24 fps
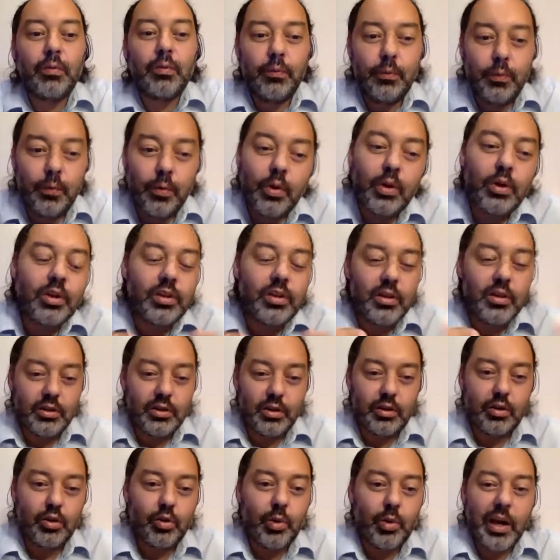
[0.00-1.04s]
forces
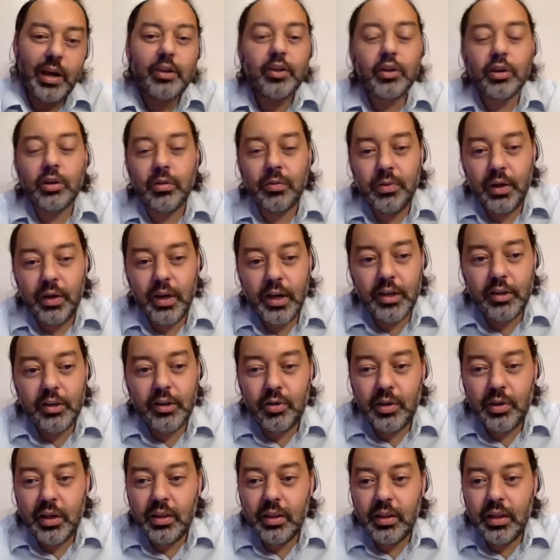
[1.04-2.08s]
the direction of the
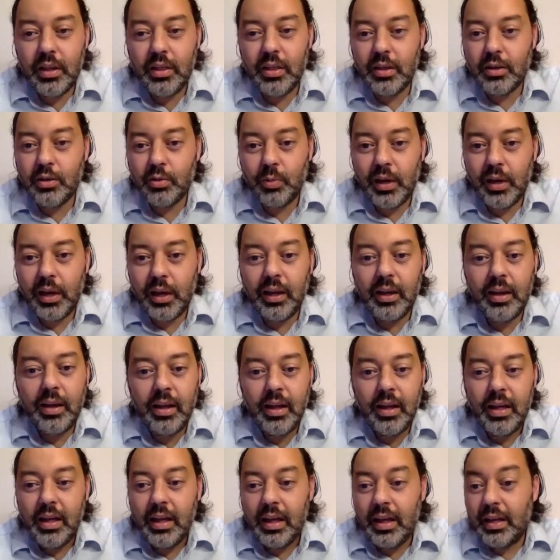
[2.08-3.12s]
country in this way.
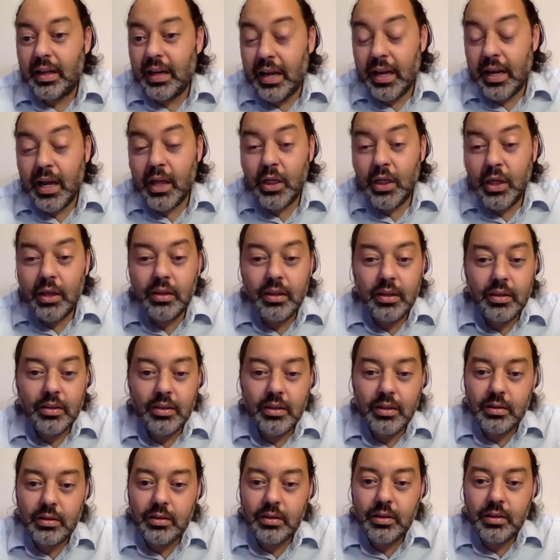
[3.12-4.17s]
And I think
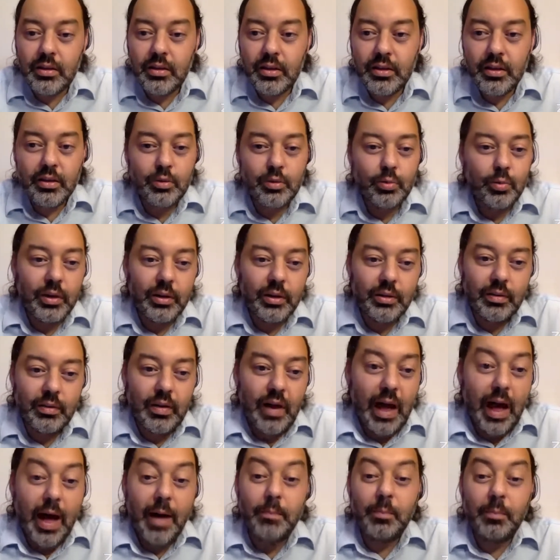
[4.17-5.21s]
this is what
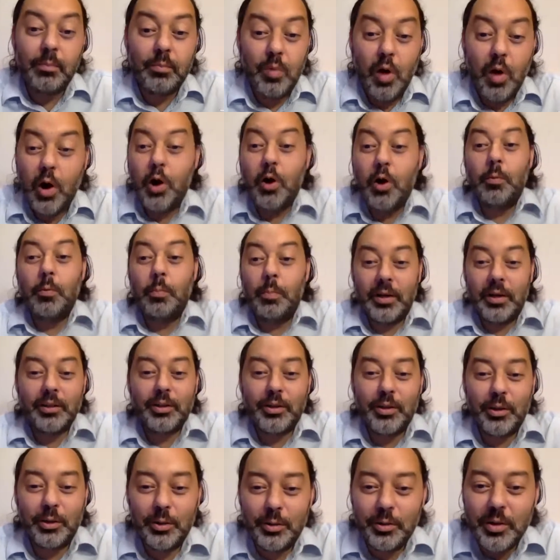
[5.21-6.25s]
I'm hoping
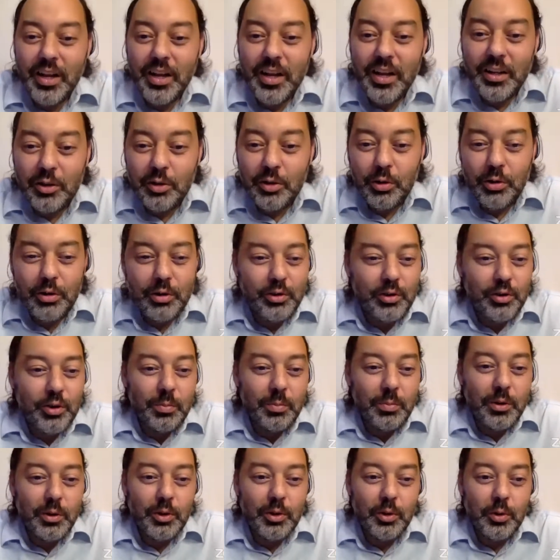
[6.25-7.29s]
to
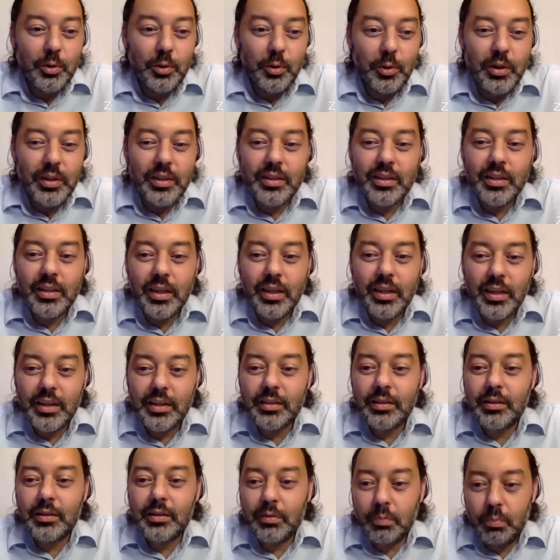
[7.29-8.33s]
contribute to
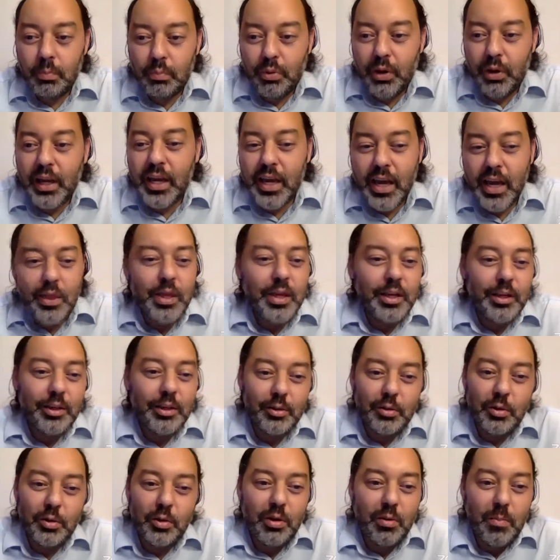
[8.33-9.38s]
is bringing this
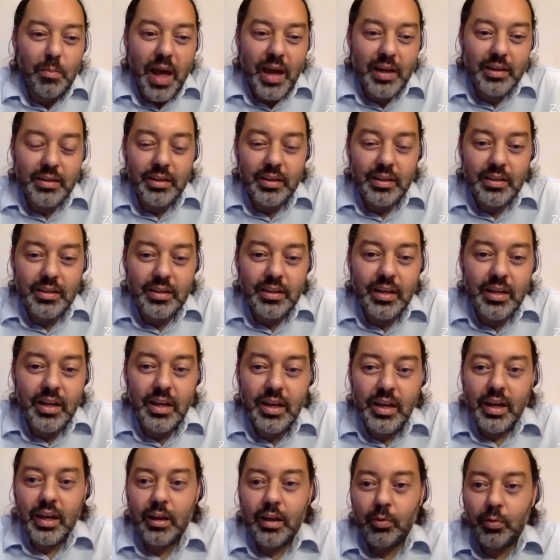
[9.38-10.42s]
to the masses.
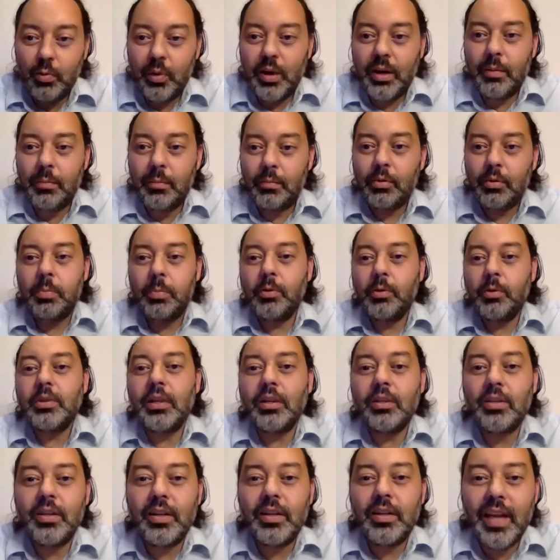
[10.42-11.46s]
And what I'm
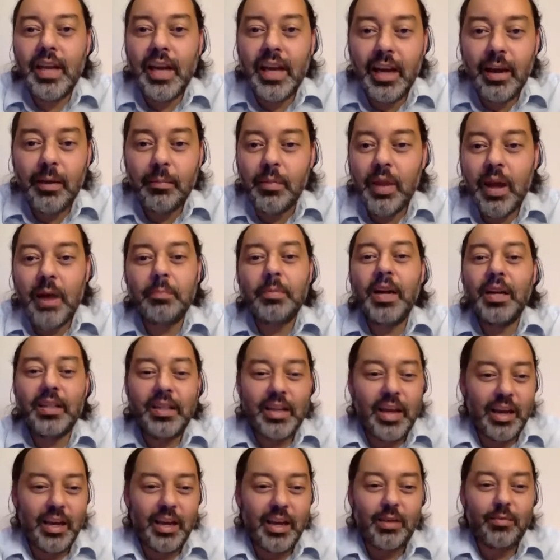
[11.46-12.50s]
proposing today, I'm not
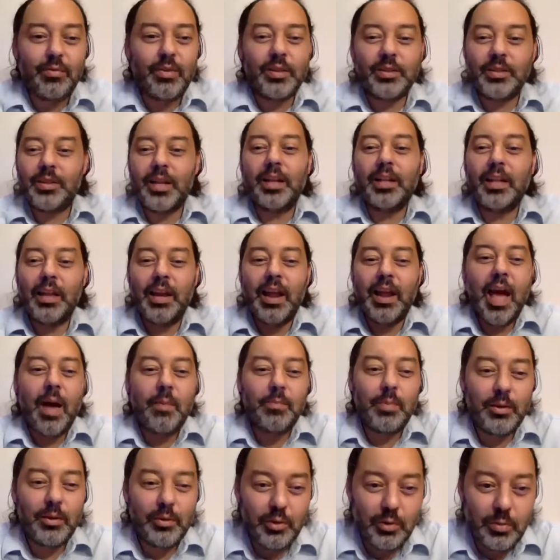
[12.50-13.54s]
naive. This is not going to
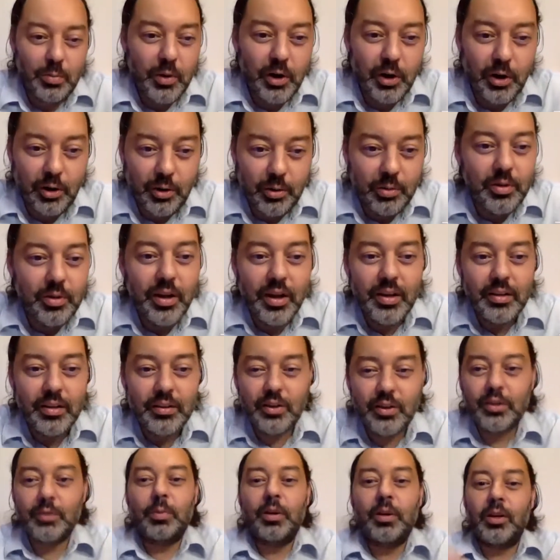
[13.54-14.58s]
happen tomorrow
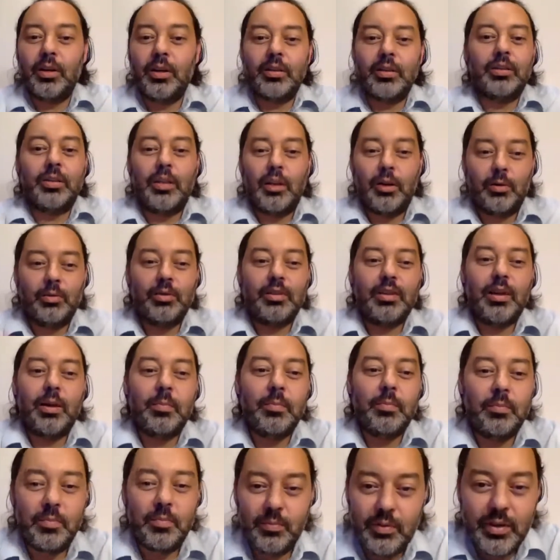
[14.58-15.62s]
just because
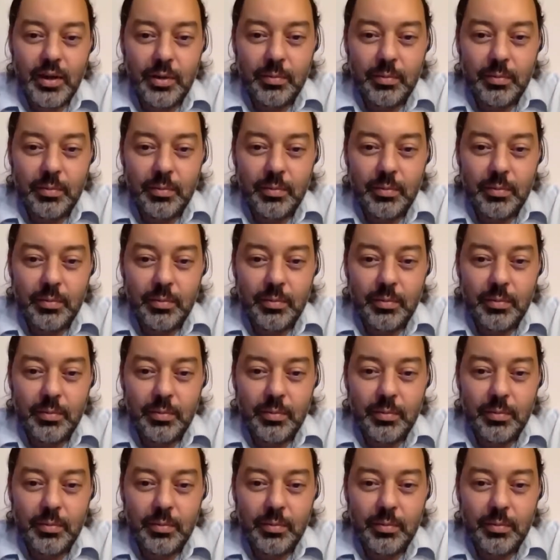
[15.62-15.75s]
some